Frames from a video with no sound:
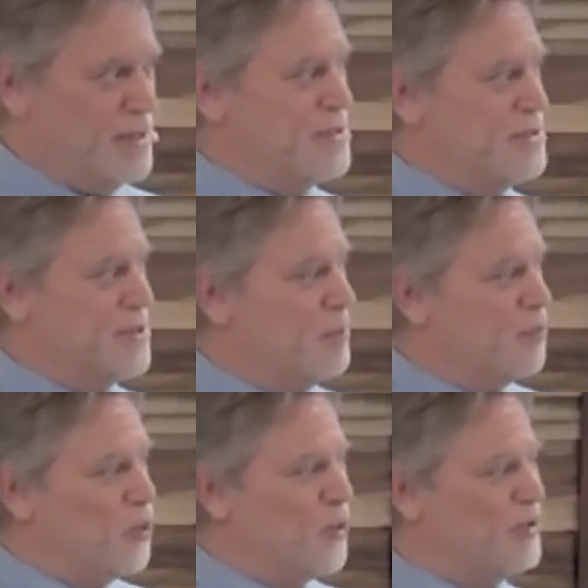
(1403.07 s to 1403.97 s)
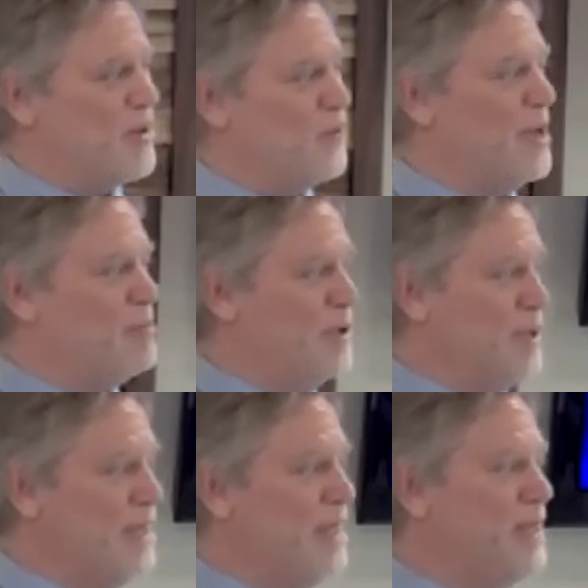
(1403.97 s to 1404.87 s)
So, the more that we
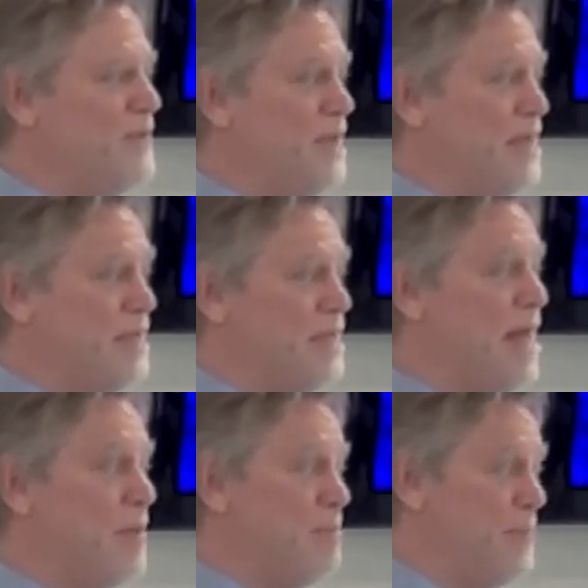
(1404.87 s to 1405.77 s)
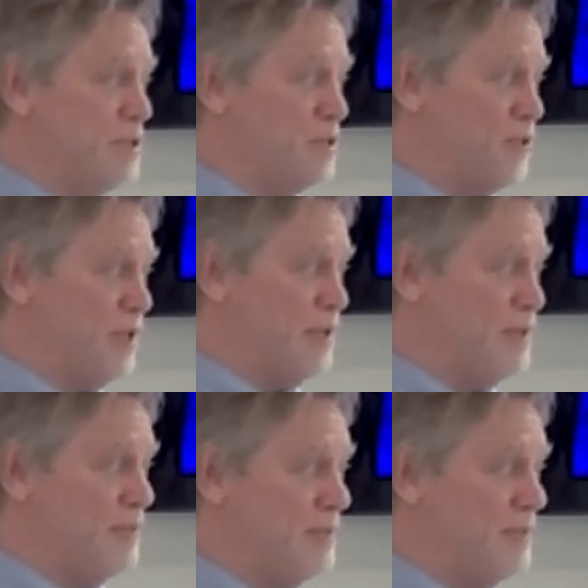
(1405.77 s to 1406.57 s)
believe in that mystery,